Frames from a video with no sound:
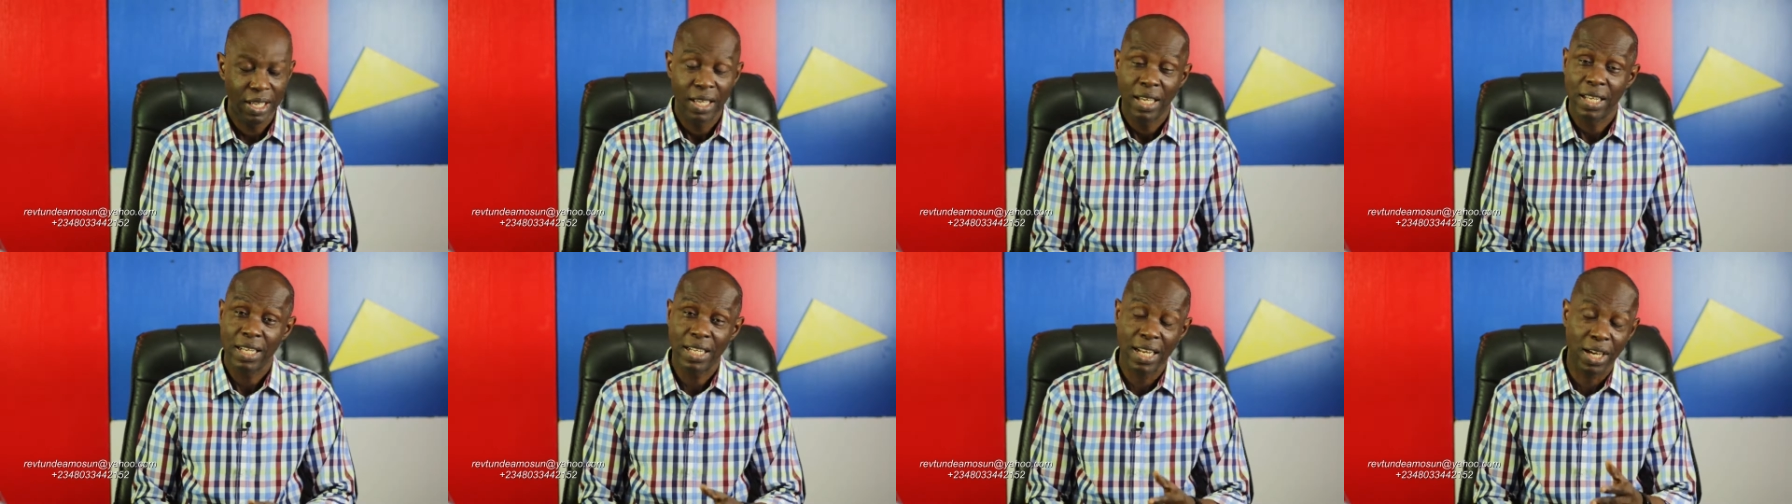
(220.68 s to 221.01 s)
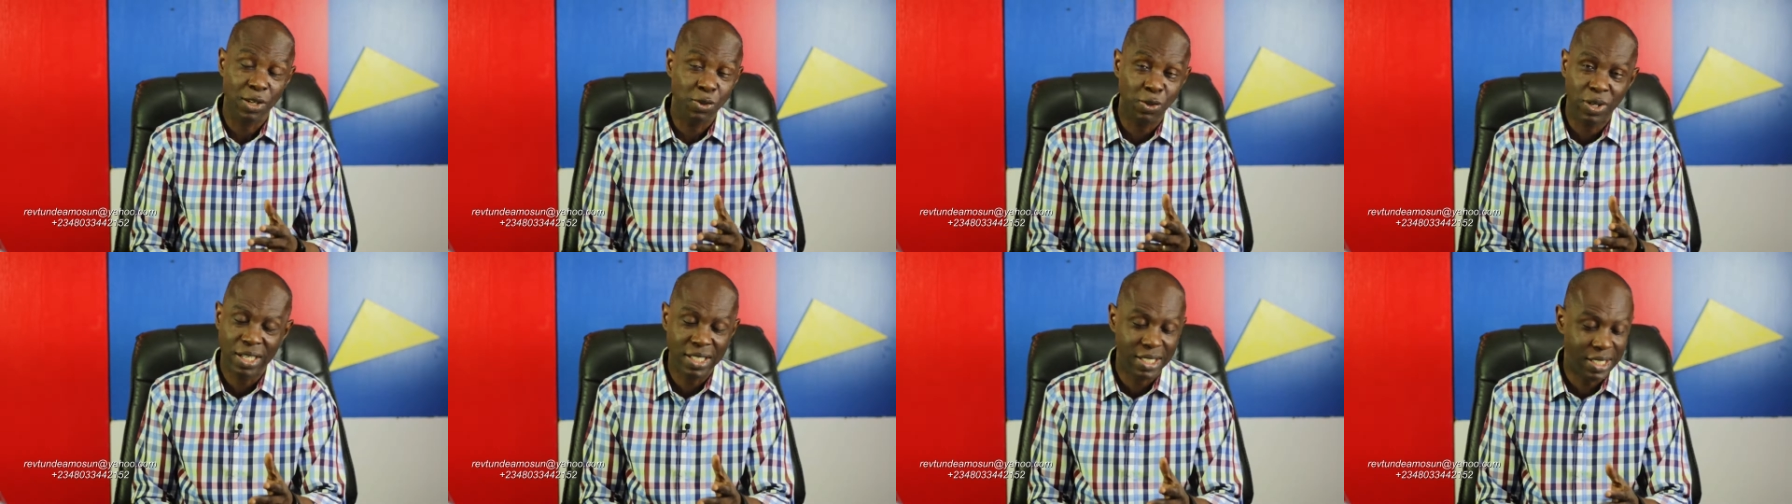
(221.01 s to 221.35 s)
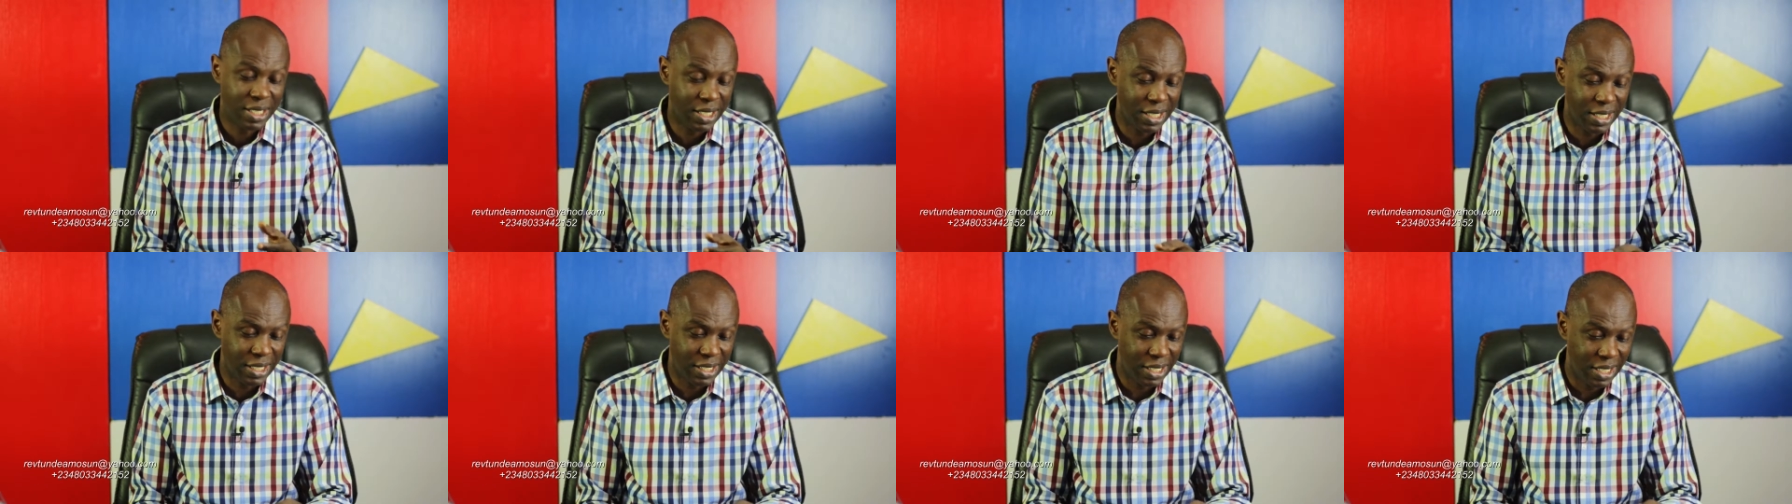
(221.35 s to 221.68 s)
Now you can
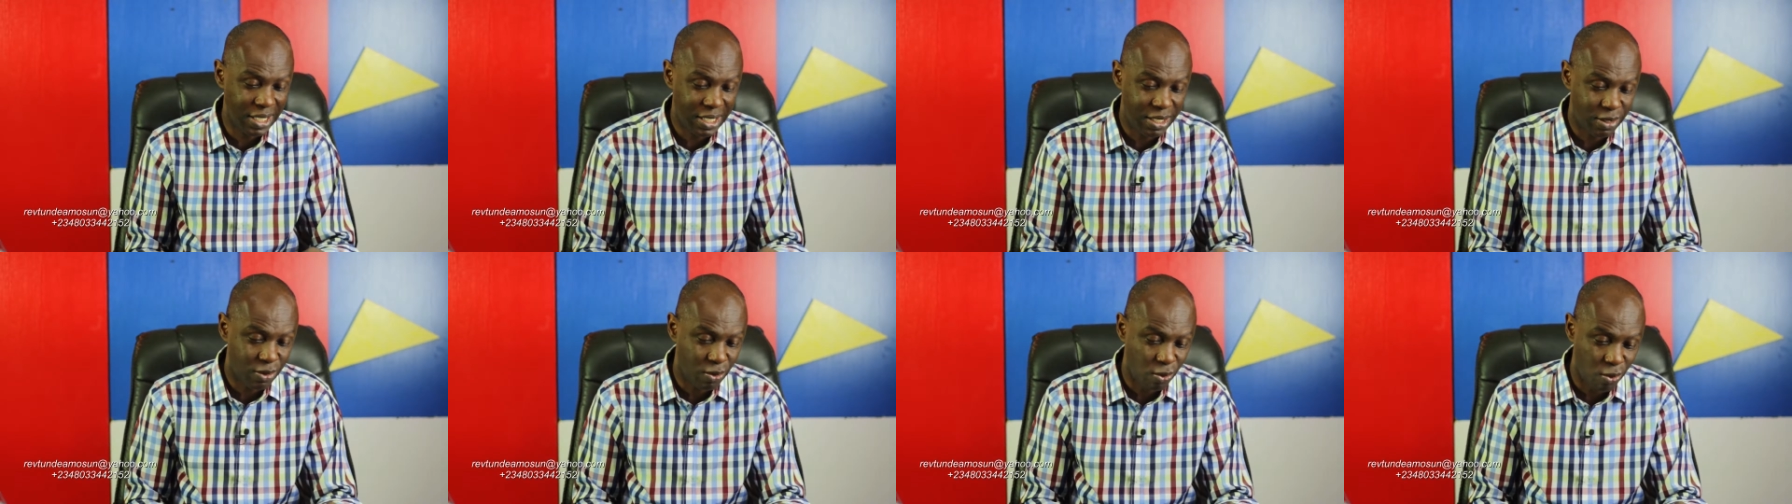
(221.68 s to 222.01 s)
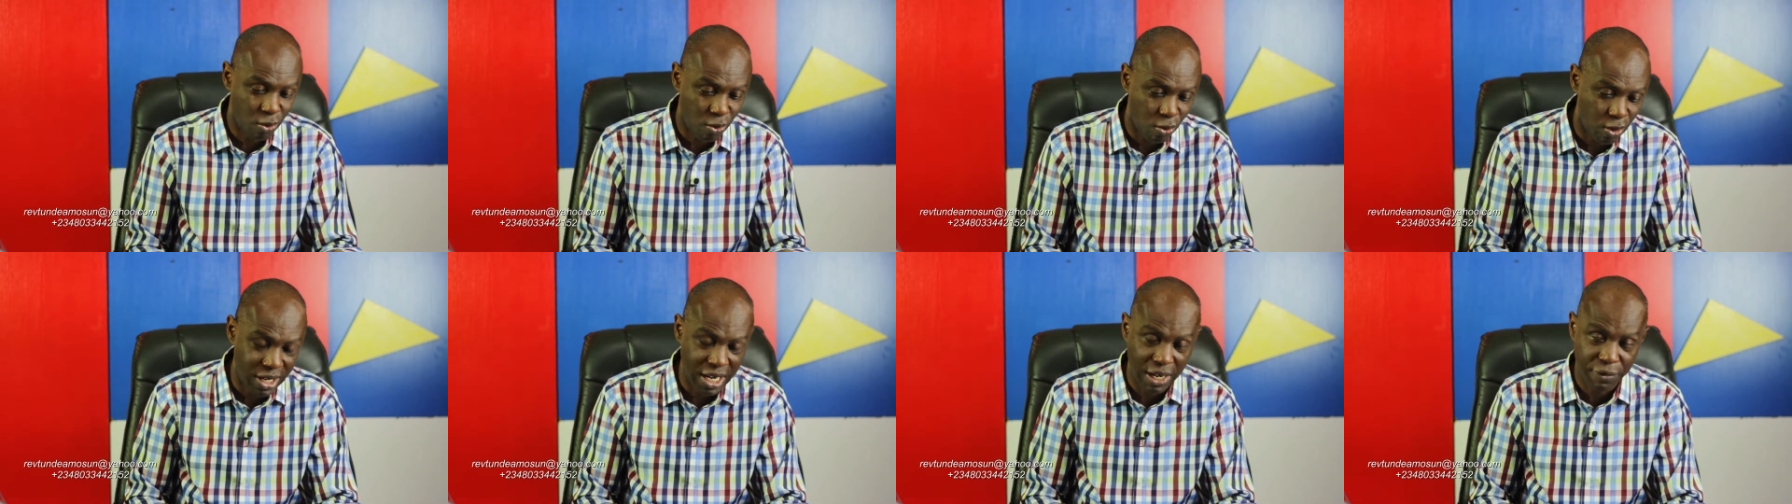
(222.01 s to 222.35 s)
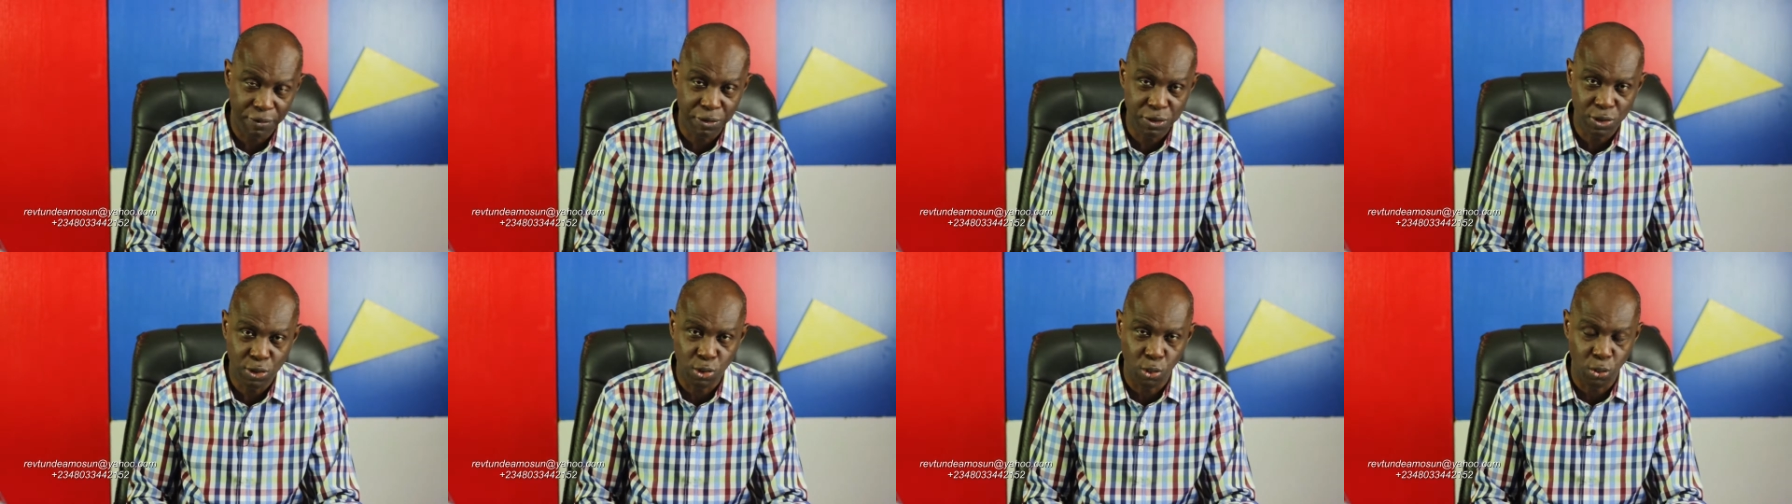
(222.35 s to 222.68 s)
see this
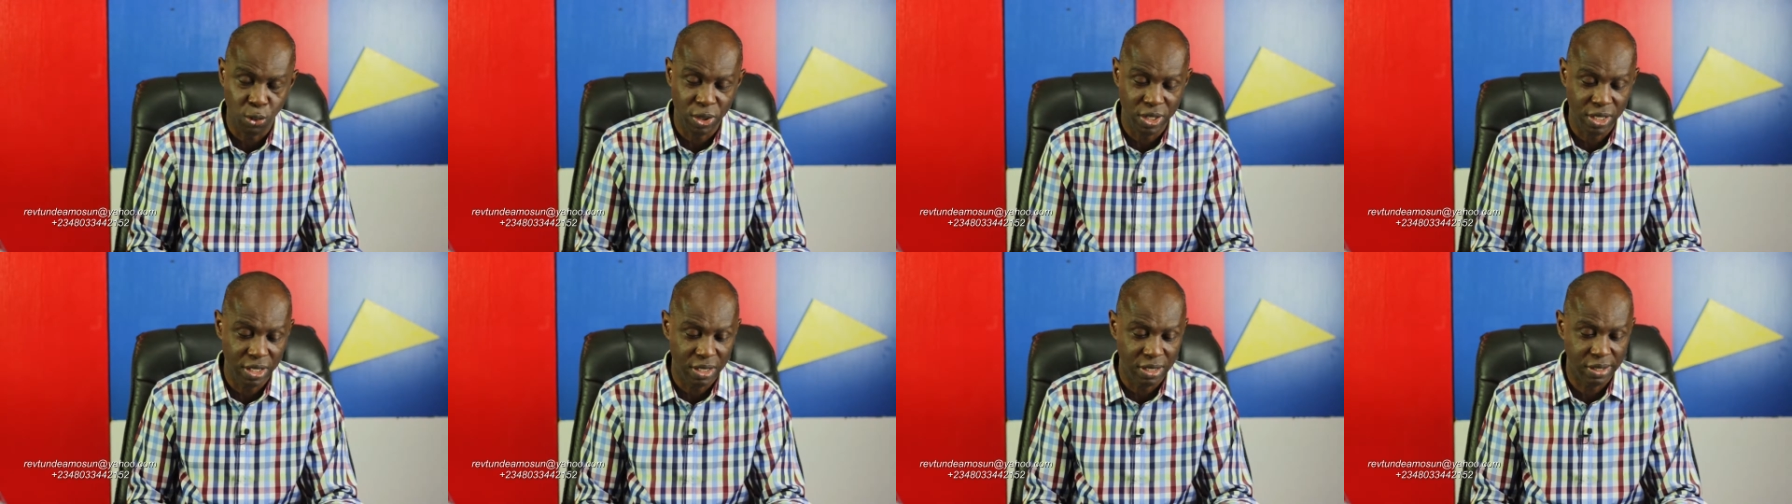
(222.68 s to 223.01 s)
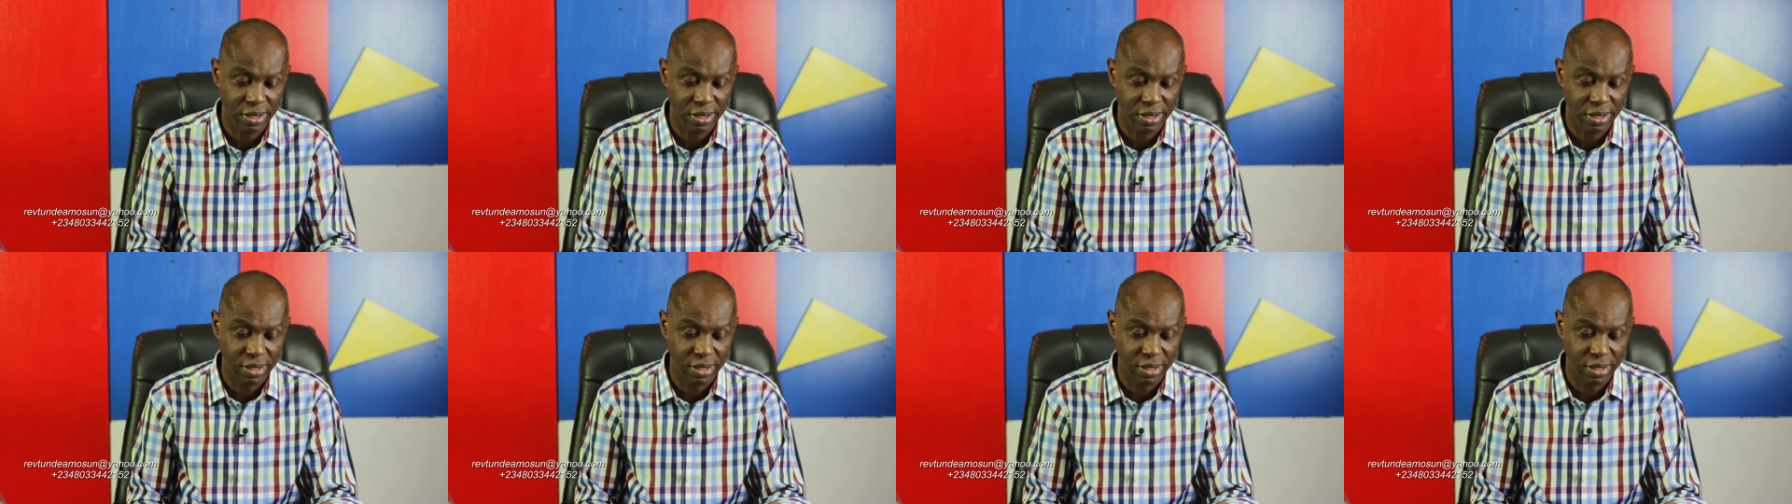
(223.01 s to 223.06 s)
wonderful story.